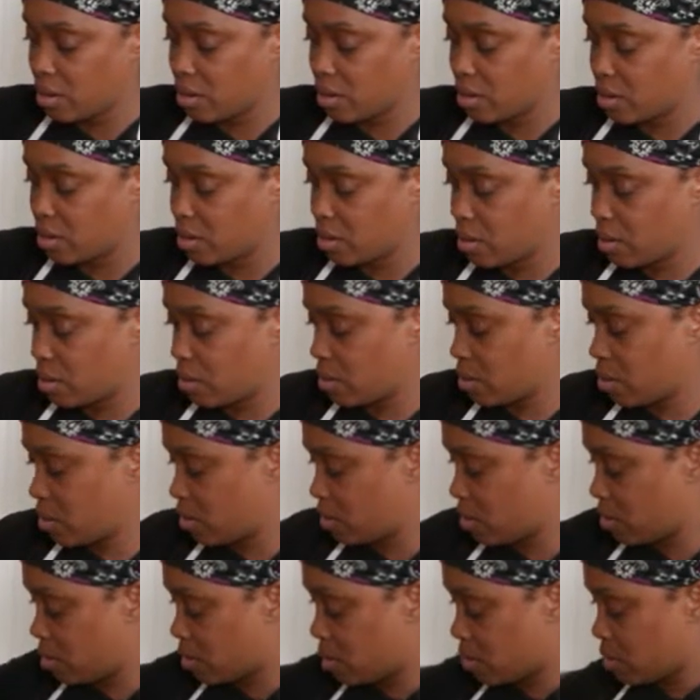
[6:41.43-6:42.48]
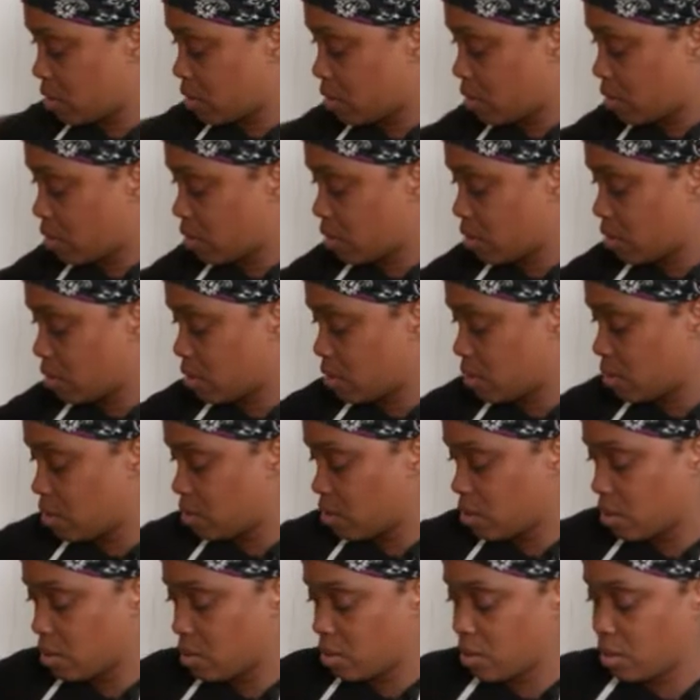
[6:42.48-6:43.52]

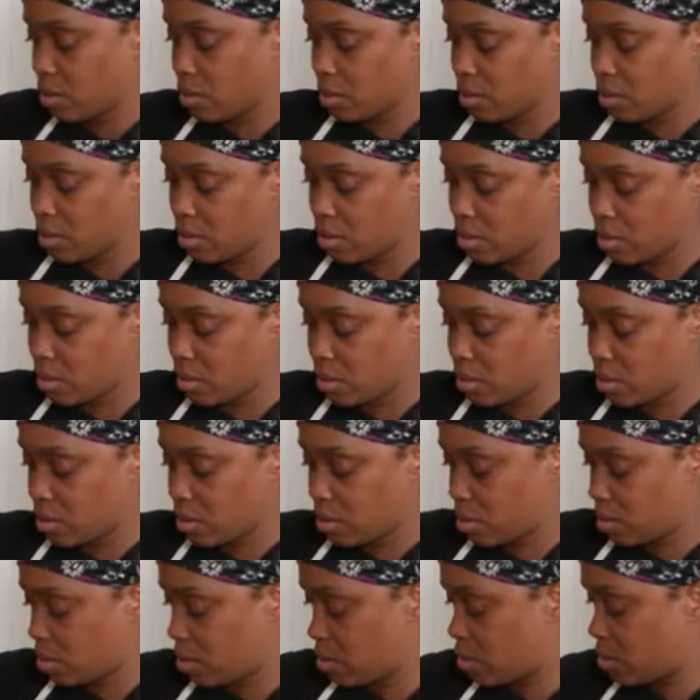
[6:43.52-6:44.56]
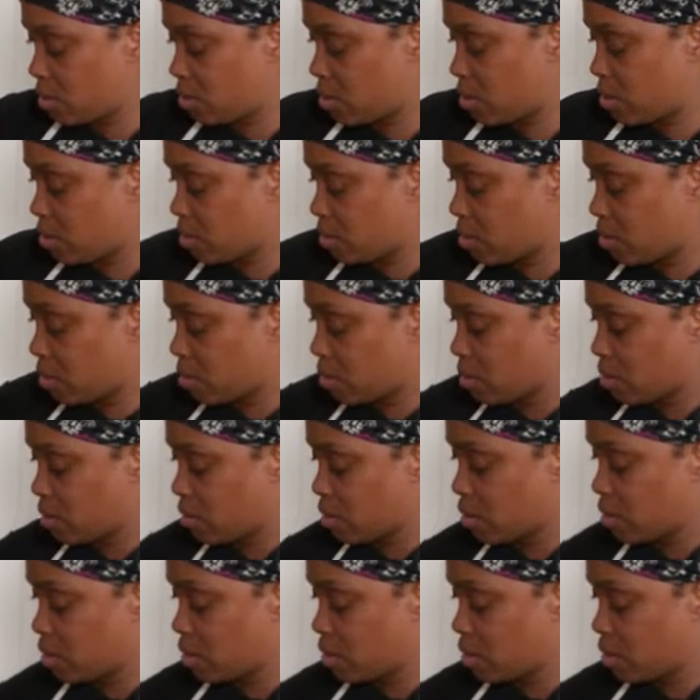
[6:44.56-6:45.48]
Nobody speaks.